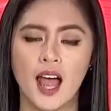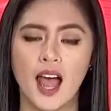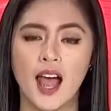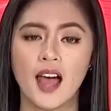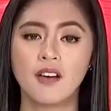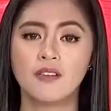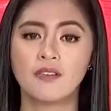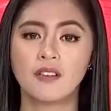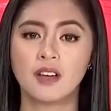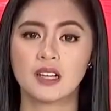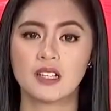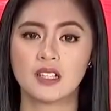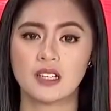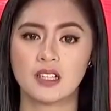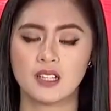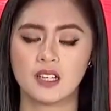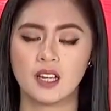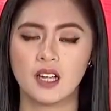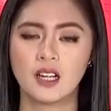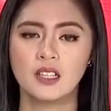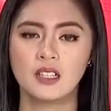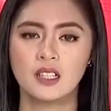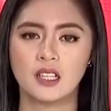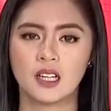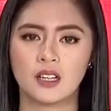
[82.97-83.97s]
have
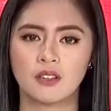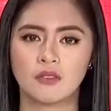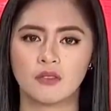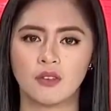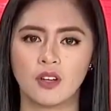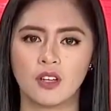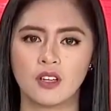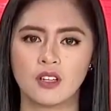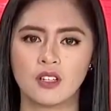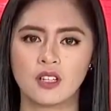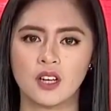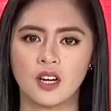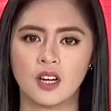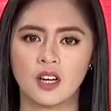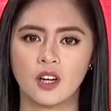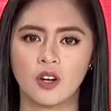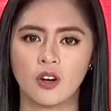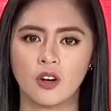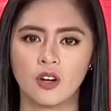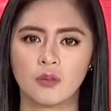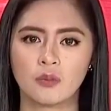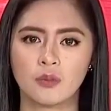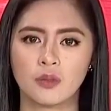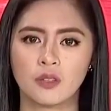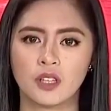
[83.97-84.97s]
extended voluntary
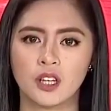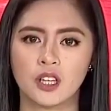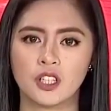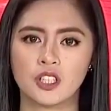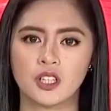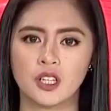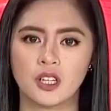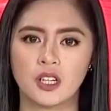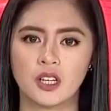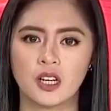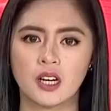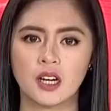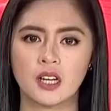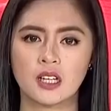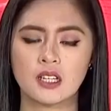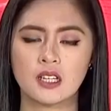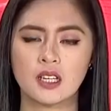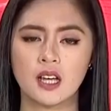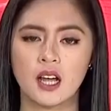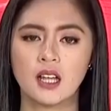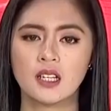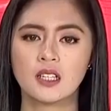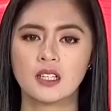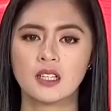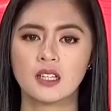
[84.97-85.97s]
oil production
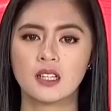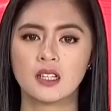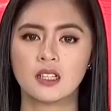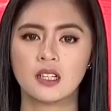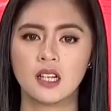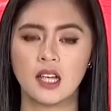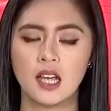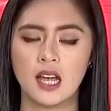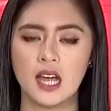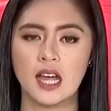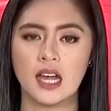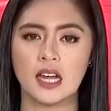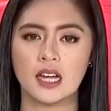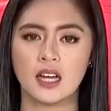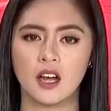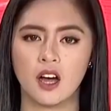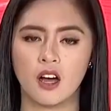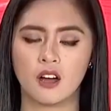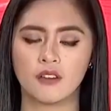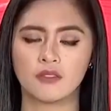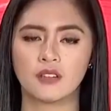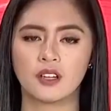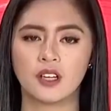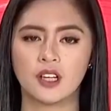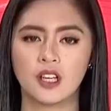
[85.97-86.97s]
cuts until the end
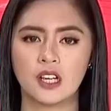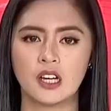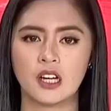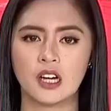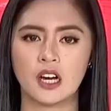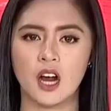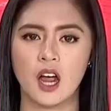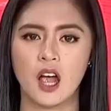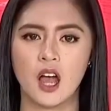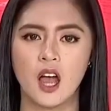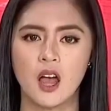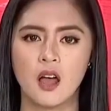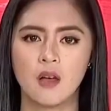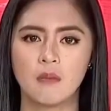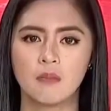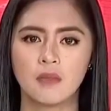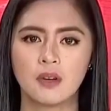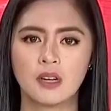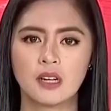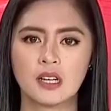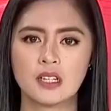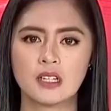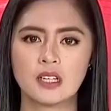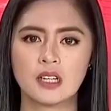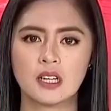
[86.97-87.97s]
of the year.
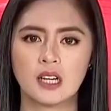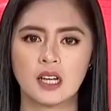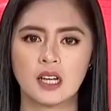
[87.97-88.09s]
Melchizedek